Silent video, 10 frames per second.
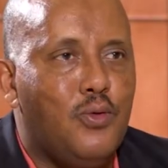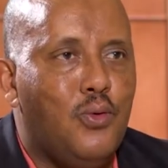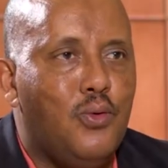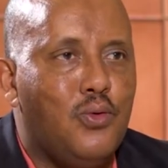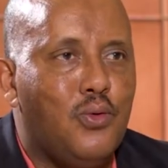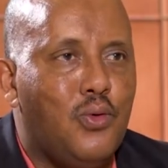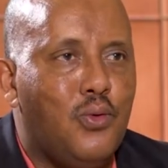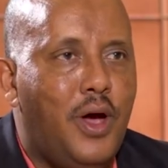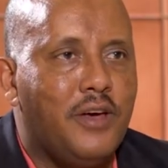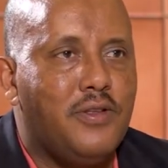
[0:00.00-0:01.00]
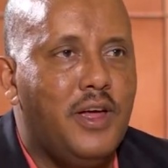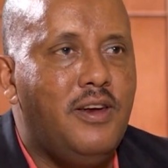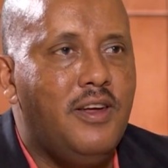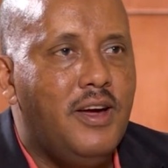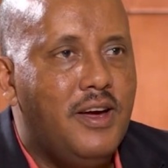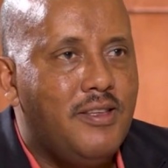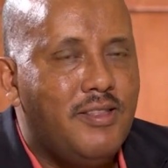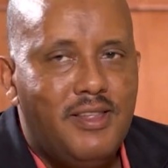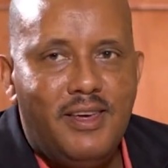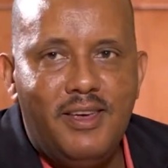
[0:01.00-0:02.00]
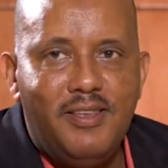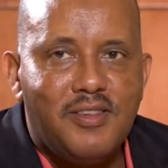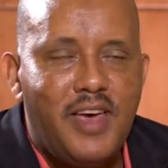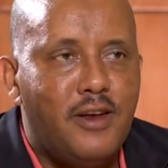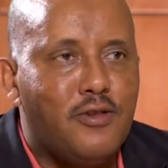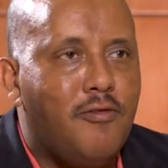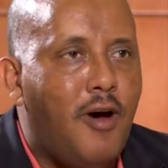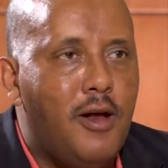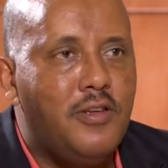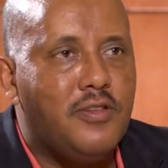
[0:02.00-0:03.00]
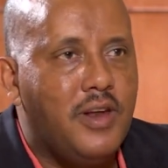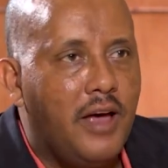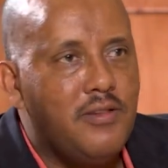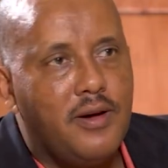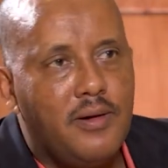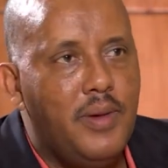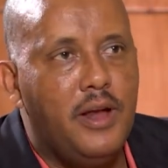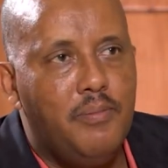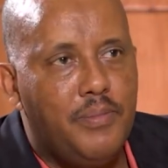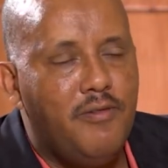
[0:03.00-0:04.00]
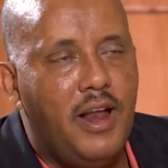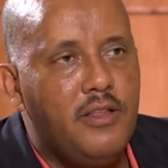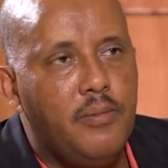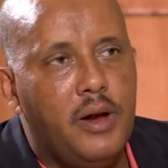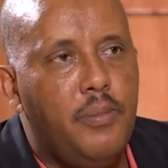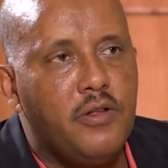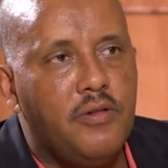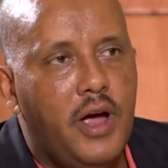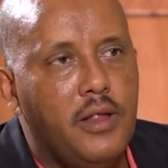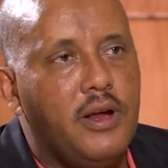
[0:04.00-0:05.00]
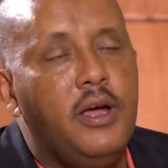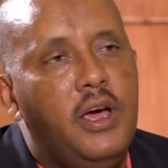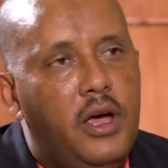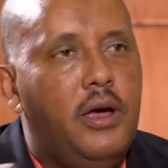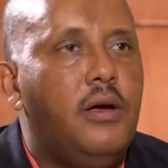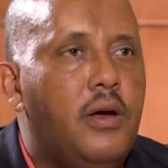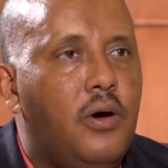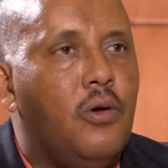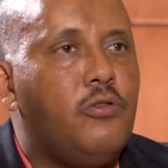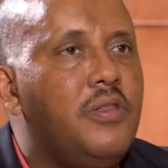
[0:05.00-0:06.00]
to, to, to extend the signs of violence in other many prevalent in many parts of the country, uh, also